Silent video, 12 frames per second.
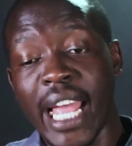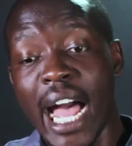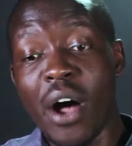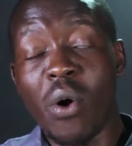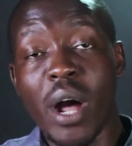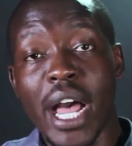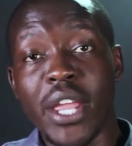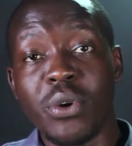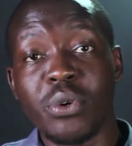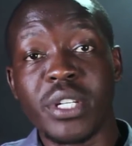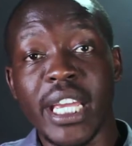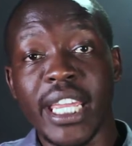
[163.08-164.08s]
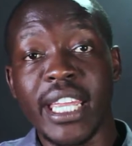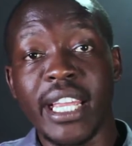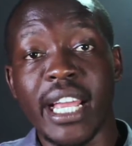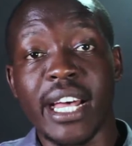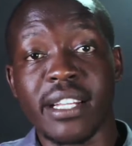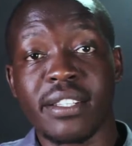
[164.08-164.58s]
How are you
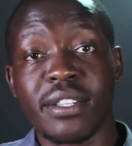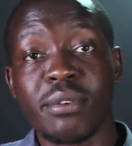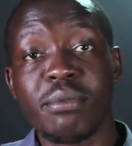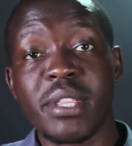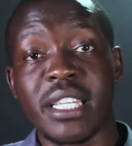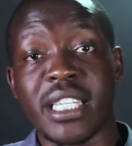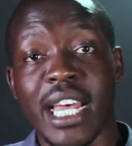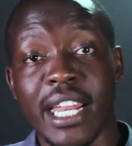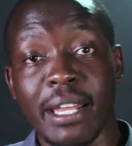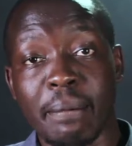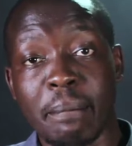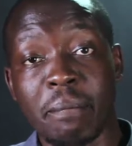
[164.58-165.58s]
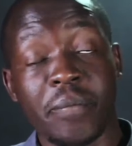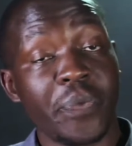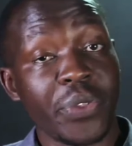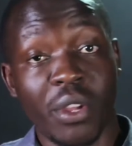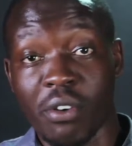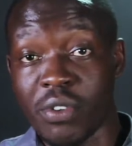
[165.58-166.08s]
taking us through the journey
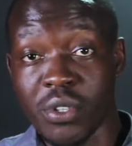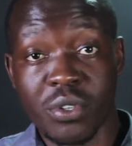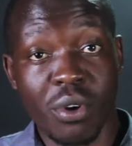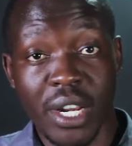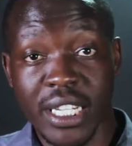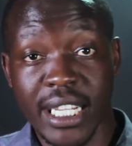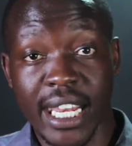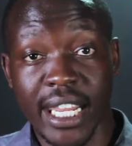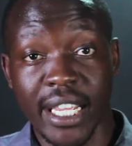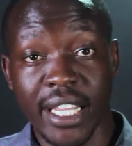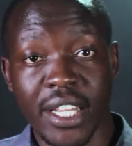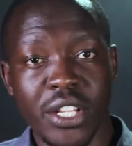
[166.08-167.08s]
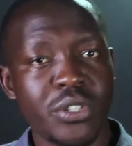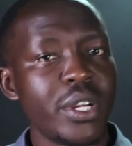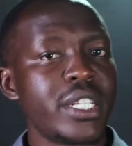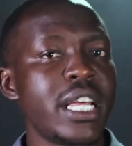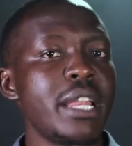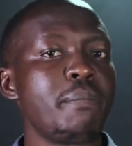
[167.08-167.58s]
of your storytelling? So
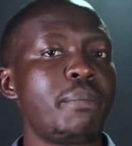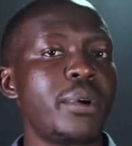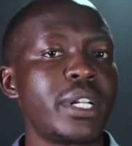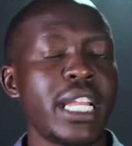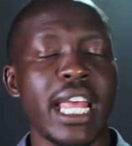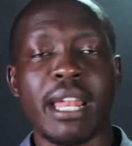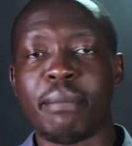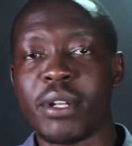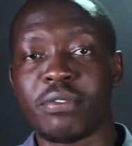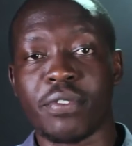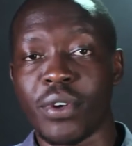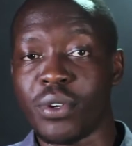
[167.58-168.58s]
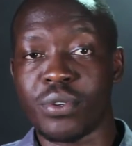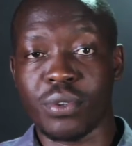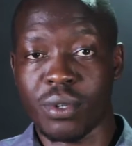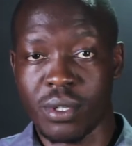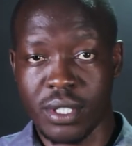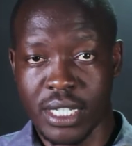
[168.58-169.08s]
it's an important element for you to
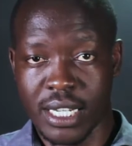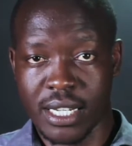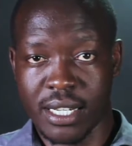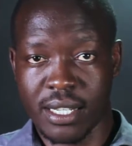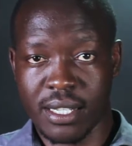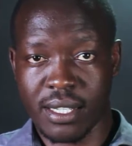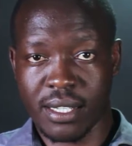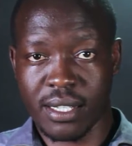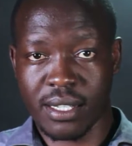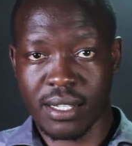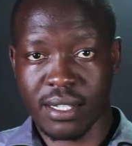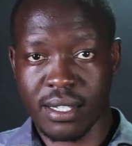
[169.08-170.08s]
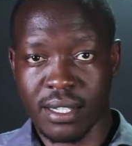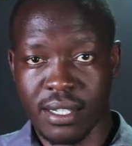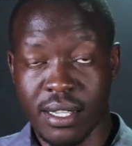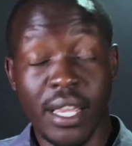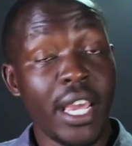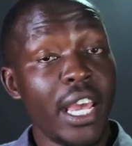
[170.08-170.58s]
consider.
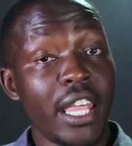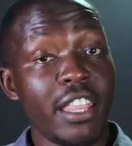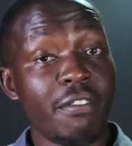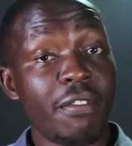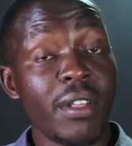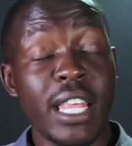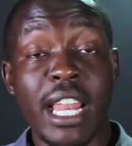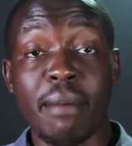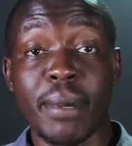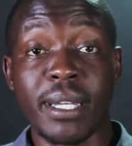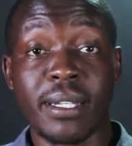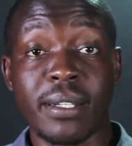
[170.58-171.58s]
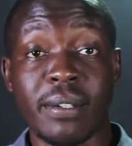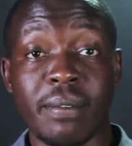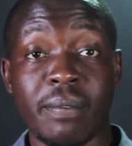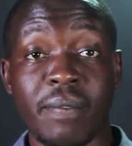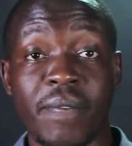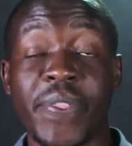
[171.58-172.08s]
The fourth element
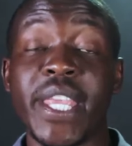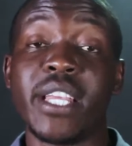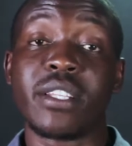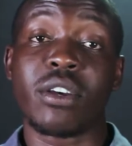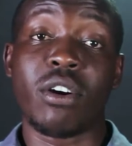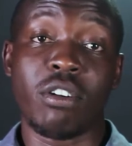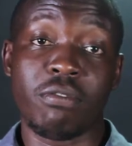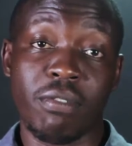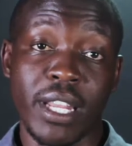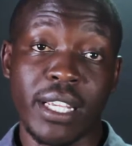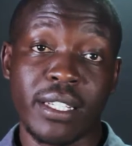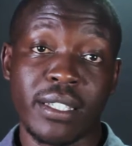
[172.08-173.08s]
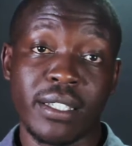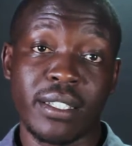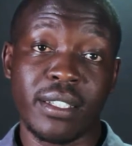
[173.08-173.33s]
is conflict.